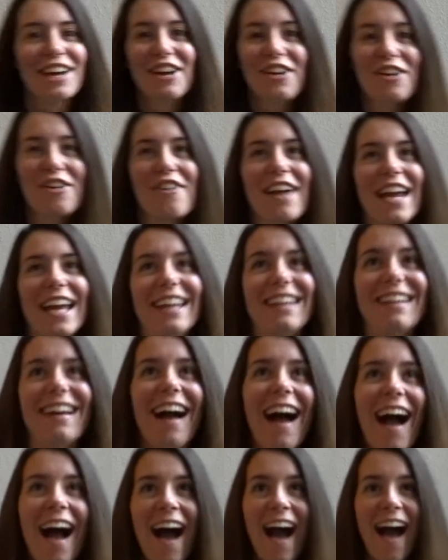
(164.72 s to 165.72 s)
Great.
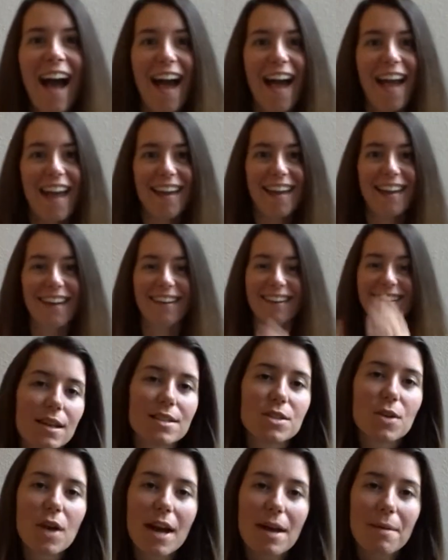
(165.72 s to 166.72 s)
Hi.
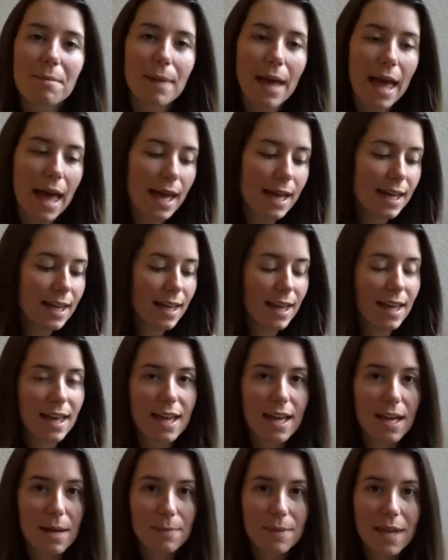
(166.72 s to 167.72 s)
So I'm back.
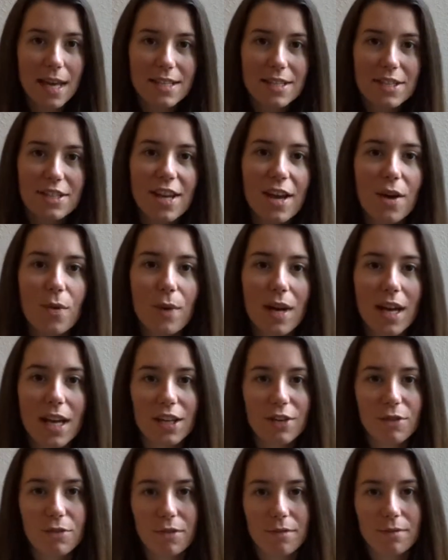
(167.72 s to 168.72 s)
Yesterday I
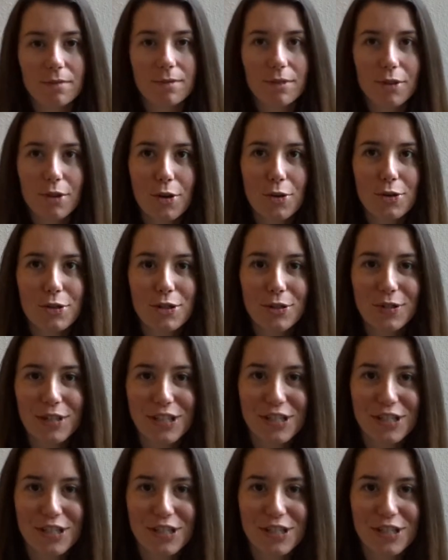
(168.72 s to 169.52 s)
went grocery